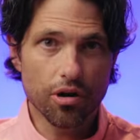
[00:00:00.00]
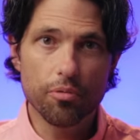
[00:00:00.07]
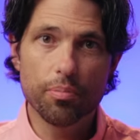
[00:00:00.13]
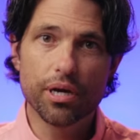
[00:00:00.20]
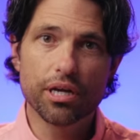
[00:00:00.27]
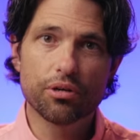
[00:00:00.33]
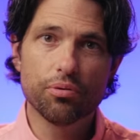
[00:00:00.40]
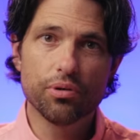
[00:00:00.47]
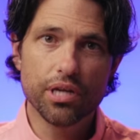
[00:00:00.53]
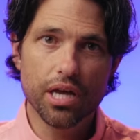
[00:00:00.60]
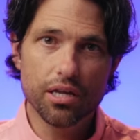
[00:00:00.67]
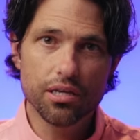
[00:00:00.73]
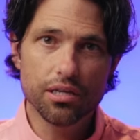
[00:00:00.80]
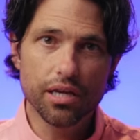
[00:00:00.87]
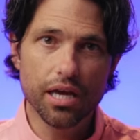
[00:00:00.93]
are by
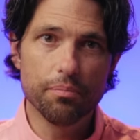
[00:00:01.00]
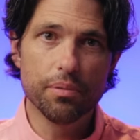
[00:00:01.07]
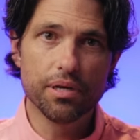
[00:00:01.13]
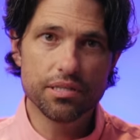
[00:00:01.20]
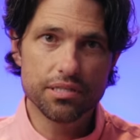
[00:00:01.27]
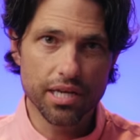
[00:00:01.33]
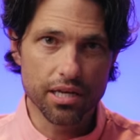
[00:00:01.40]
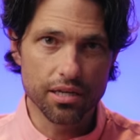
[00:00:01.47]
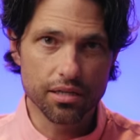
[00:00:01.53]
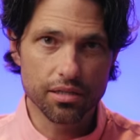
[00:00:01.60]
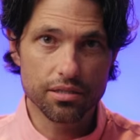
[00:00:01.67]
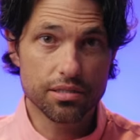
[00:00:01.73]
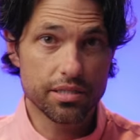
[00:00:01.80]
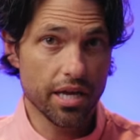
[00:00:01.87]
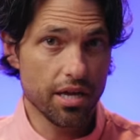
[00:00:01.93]
creating and maintaining
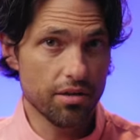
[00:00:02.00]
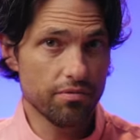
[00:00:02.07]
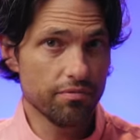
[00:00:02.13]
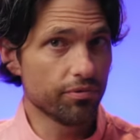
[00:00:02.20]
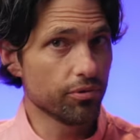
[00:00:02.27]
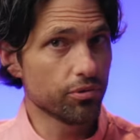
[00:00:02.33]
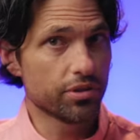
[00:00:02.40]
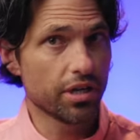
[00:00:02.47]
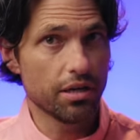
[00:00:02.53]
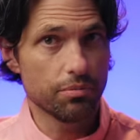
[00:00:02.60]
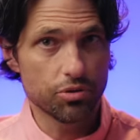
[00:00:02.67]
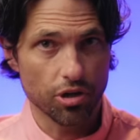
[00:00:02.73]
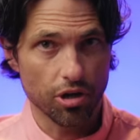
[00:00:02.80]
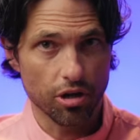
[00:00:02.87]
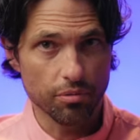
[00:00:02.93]
10 full time
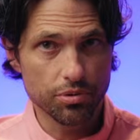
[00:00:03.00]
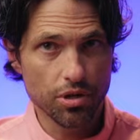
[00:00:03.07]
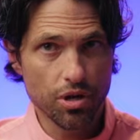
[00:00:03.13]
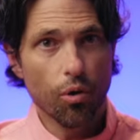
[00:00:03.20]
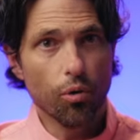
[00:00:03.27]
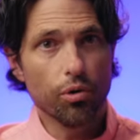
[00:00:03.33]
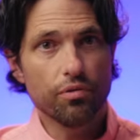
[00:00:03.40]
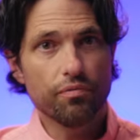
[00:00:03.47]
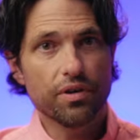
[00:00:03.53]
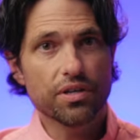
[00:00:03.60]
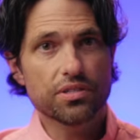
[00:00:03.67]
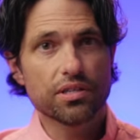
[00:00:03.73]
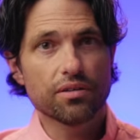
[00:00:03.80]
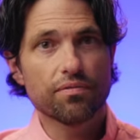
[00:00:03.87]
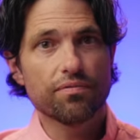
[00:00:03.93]
jobs or
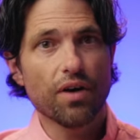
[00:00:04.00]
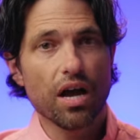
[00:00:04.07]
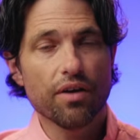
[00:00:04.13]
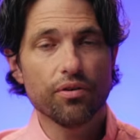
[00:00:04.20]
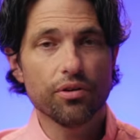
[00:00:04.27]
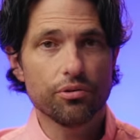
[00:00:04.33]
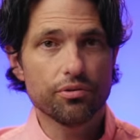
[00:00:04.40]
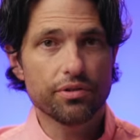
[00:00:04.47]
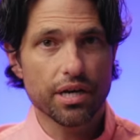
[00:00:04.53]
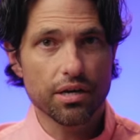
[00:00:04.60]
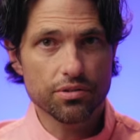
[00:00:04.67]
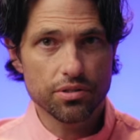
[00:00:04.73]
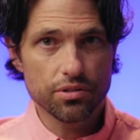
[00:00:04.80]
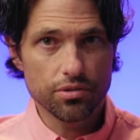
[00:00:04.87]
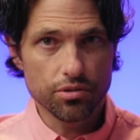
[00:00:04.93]
investing
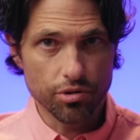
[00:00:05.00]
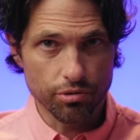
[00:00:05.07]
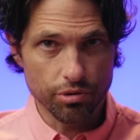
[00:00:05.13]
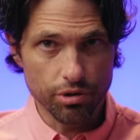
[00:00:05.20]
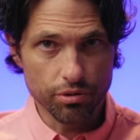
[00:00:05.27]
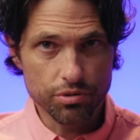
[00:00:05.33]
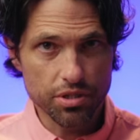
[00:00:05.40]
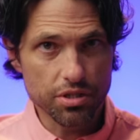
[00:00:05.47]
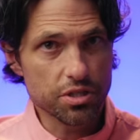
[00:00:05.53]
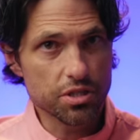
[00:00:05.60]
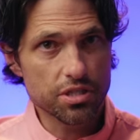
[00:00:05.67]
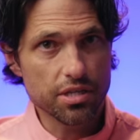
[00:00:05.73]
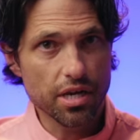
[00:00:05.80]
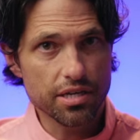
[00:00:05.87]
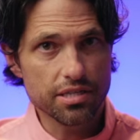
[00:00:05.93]
500,000 euros in
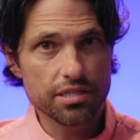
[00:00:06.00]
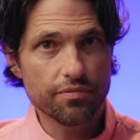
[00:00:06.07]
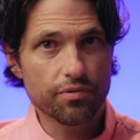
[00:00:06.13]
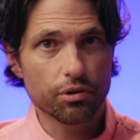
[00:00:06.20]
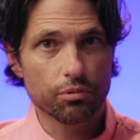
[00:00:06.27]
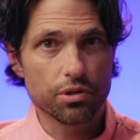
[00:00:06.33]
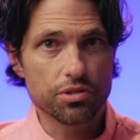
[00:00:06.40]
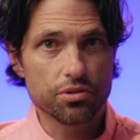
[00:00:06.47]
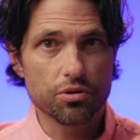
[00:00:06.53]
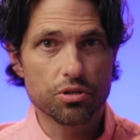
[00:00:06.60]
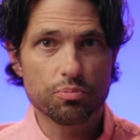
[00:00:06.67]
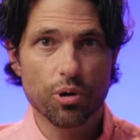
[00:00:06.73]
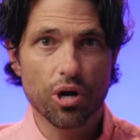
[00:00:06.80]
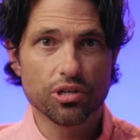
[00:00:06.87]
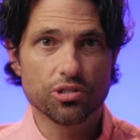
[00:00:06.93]
scientific research
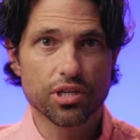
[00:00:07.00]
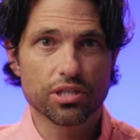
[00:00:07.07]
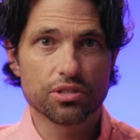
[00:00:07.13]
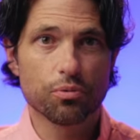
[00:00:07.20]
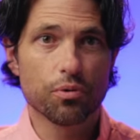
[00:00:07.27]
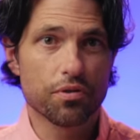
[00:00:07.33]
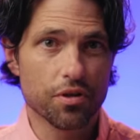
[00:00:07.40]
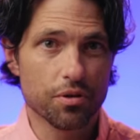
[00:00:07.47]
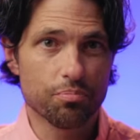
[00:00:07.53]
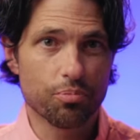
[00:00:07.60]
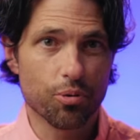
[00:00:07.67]
projects within